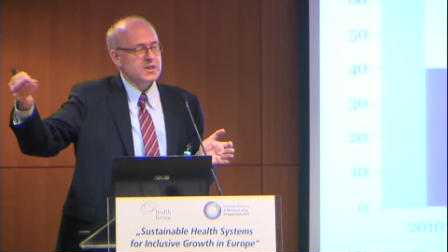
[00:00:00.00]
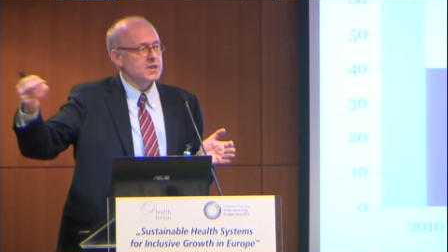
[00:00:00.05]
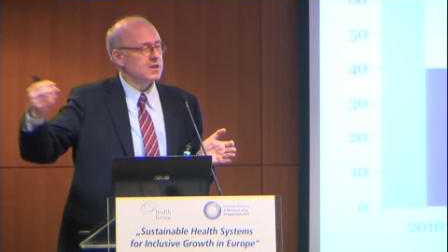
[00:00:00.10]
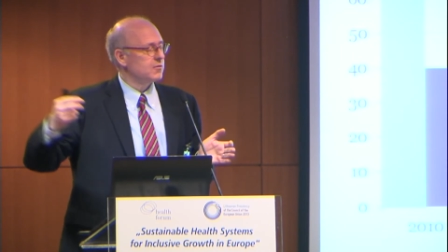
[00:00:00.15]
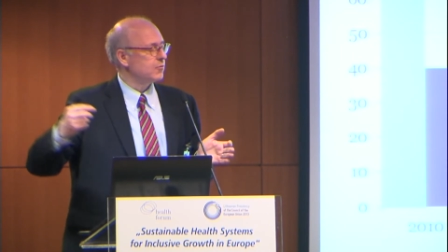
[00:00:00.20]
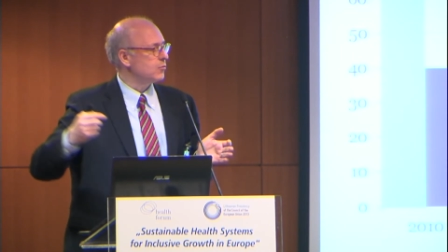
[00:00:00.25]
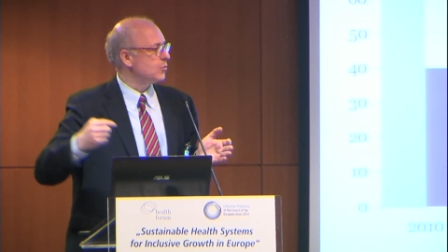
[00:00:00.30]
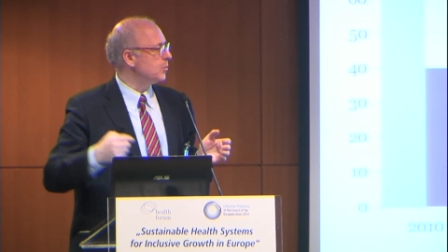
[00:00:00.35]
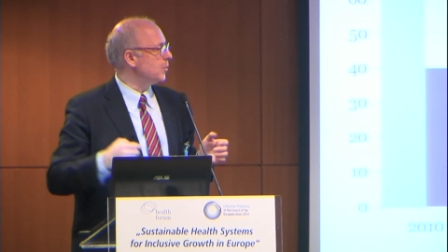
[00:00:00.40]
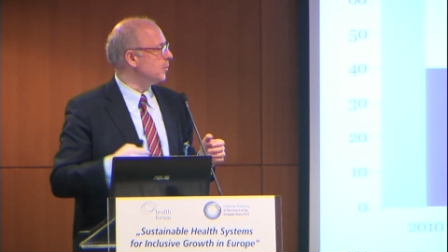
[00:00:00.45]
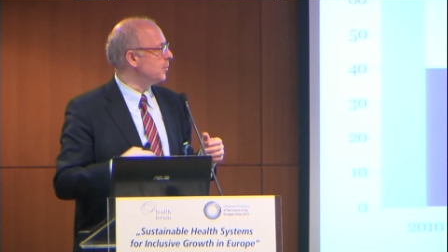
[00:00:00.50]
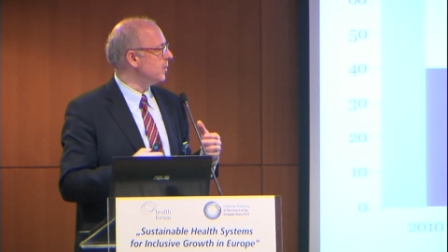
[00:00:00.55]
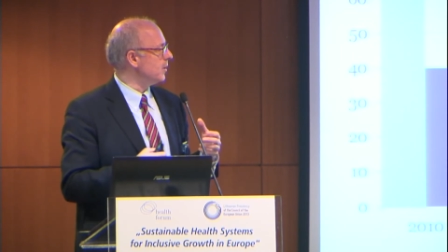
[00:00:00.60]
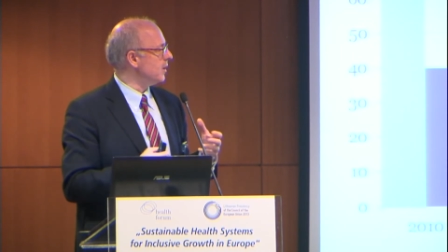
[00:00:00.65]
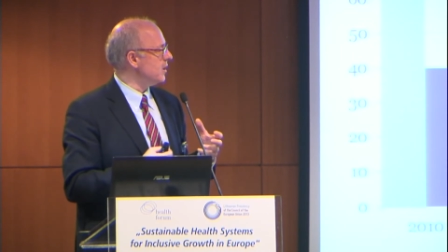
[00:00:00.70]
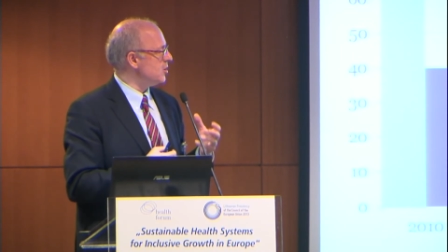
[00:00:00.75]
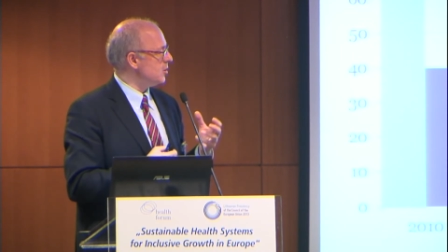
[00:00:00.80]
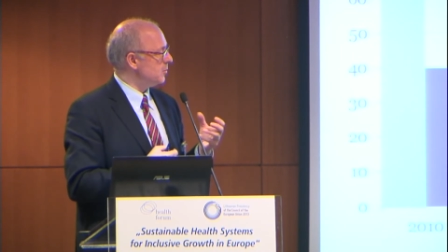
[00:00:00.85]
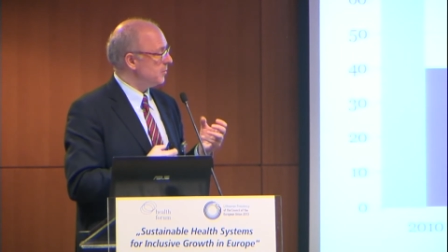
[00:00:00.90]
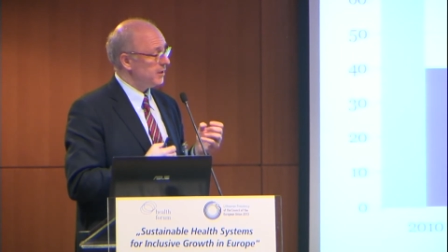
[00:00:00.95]
of the
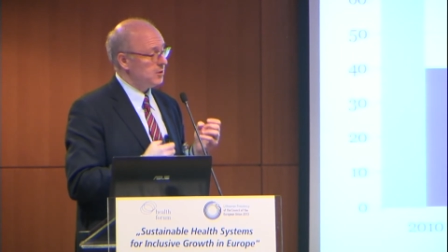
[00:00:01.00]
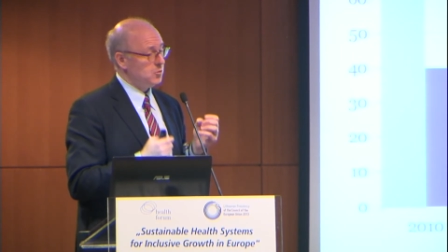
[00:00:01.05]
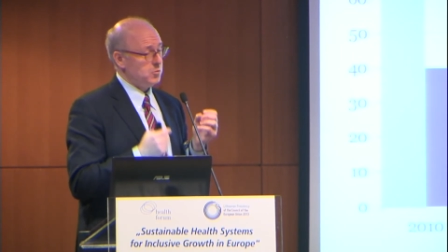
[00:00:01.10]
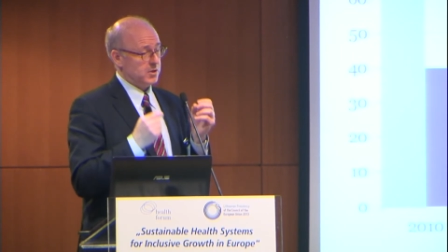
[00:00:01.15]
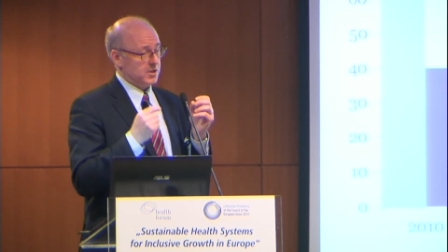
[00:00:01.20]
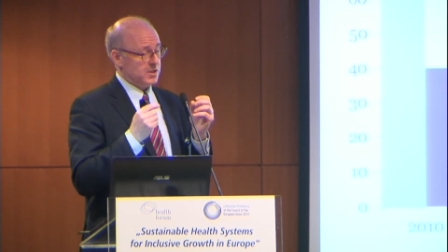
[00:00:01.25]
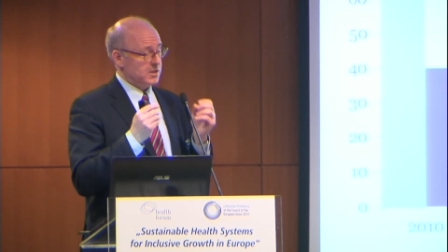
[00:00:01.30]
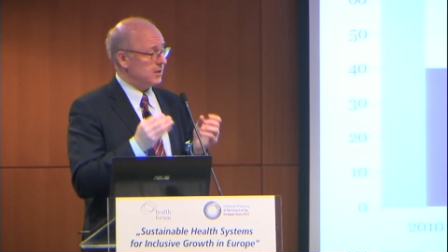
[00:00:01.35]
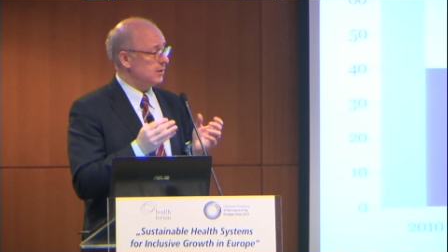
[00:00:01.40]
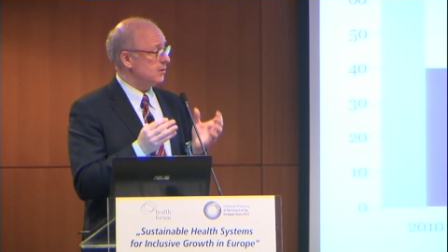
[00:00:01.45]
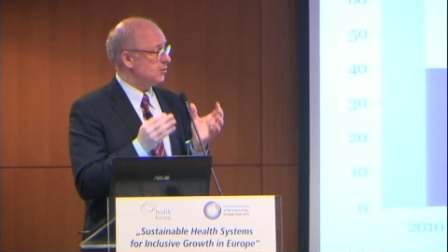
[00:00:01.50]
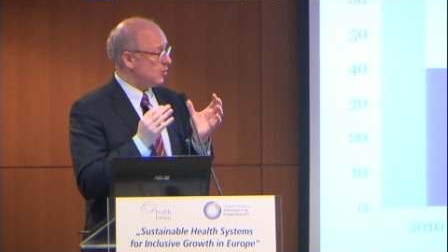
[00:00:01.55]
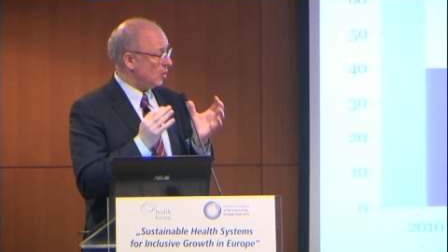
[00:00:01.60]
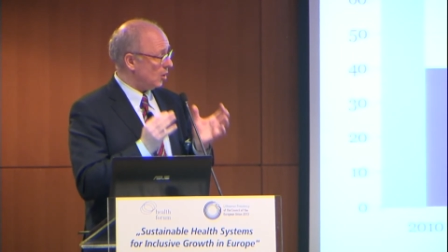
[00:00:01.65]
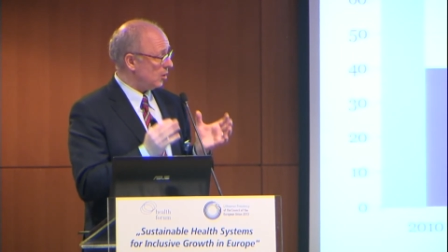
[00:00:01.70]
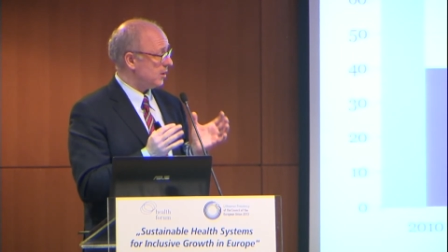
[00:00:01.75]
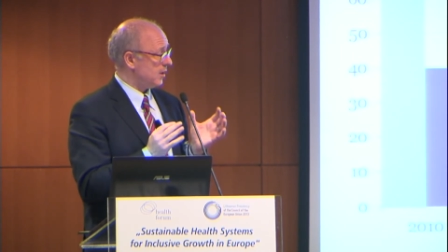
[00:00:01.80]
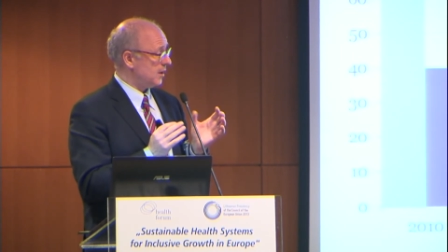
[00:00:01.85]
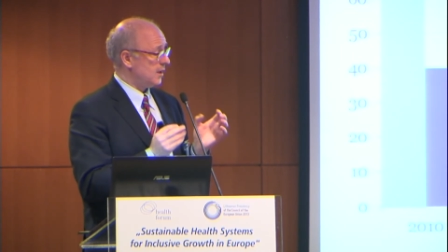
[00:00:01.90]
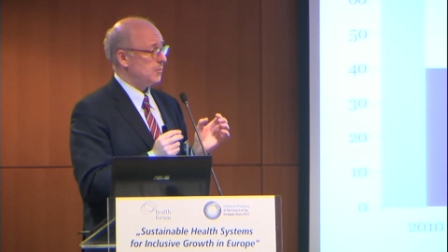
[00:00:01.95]
population, but you are still
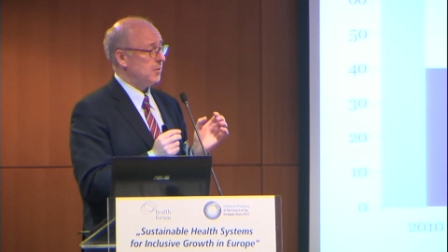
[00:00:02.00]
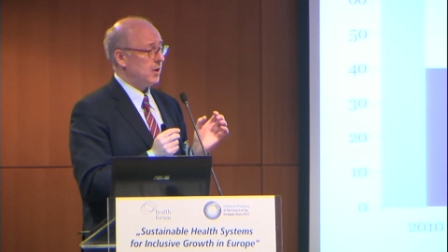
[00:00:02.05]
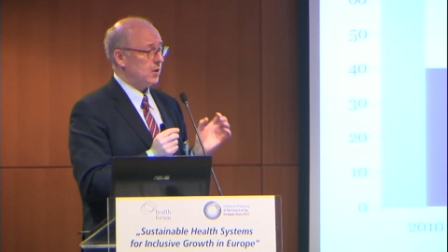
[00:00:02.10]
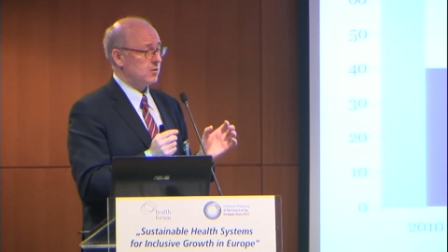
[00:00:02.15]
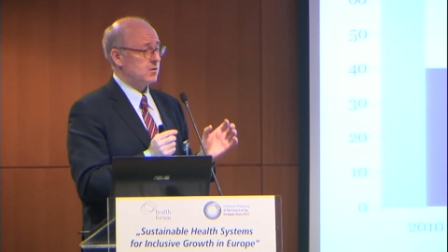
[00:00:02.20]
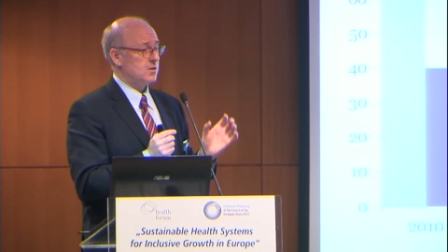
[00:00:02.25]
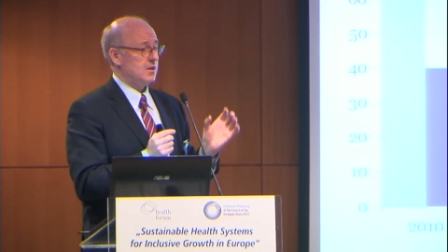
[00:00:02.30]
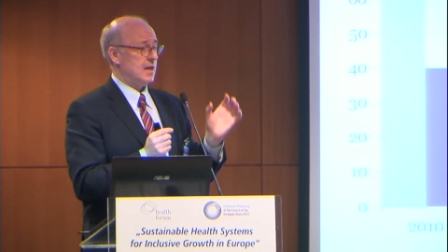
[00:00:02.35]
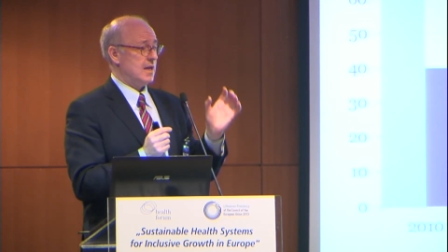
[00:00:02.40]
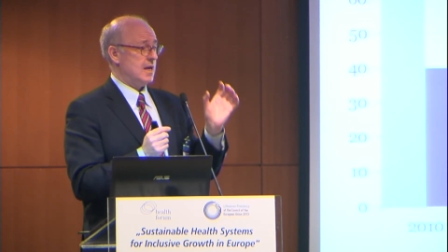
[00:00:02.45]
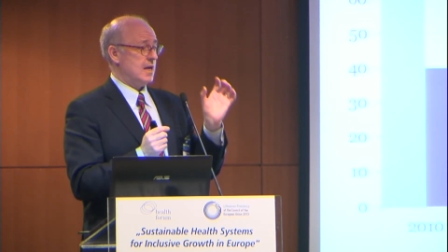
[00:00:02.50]
talking about